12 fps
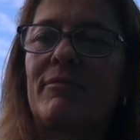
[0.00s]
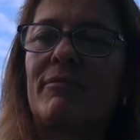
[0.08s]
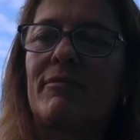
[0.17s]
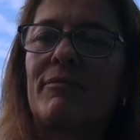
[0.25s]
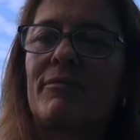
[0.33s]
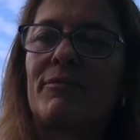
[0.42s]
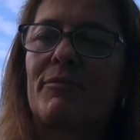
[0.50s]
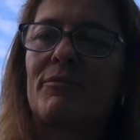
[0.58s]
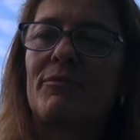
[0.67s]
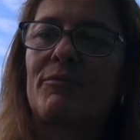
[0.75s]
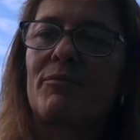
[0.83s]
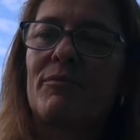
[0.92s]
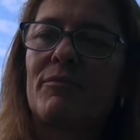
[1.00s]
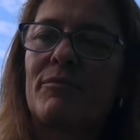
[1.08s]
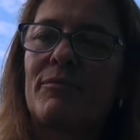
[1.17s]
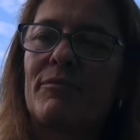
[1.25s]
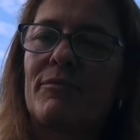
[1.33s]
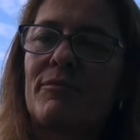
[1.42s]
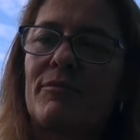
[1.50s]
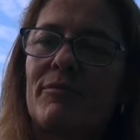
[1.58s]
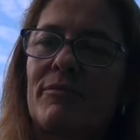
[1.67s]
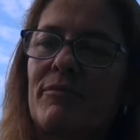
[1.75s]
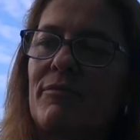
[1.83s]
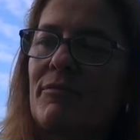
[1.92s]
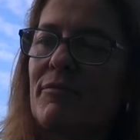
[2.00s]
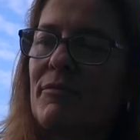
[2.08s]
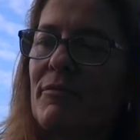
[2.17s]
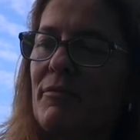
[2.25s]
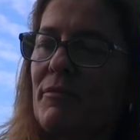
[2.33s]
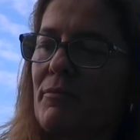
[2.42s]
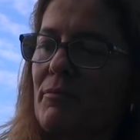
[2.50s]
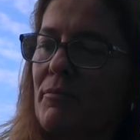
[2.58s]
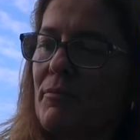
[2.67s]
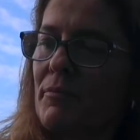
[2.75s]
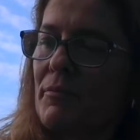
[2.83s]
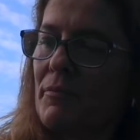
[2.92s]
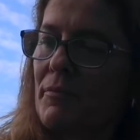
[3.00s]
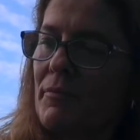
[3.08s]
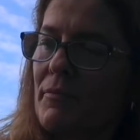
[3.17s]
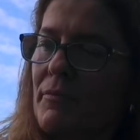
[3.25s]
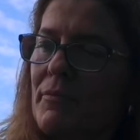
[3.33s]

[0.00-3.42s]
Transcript: This person isn't speaking.